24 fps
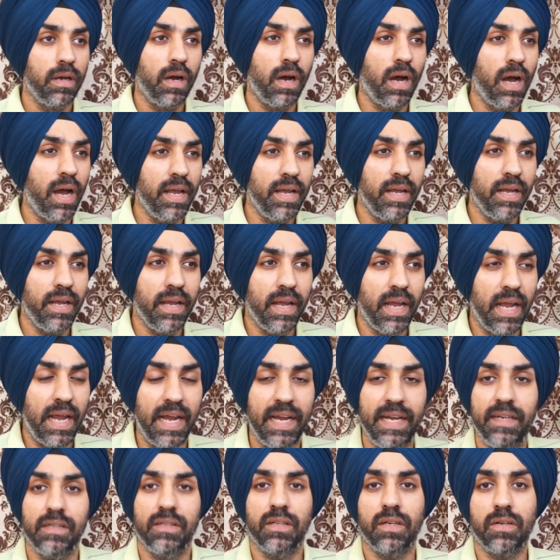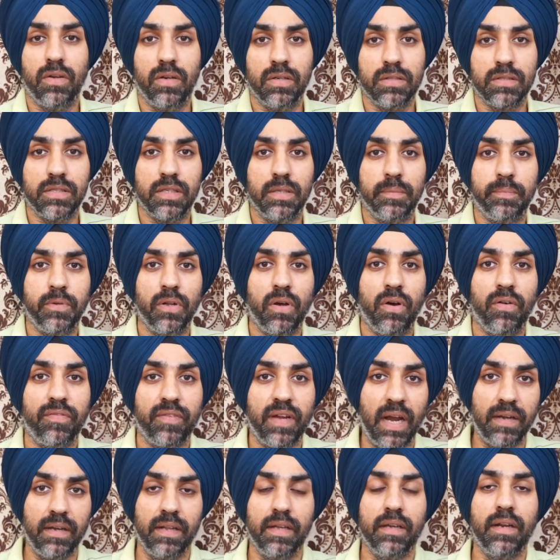I hate the concept of
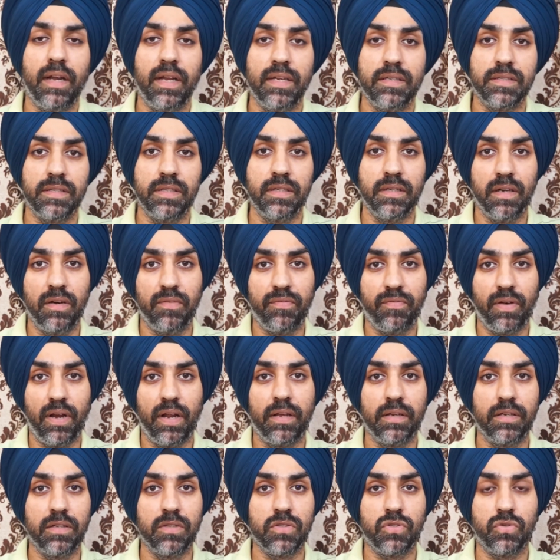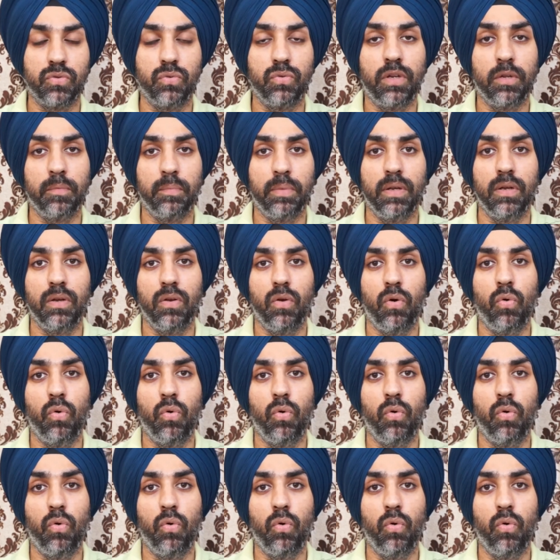categorizing a fragrance suitable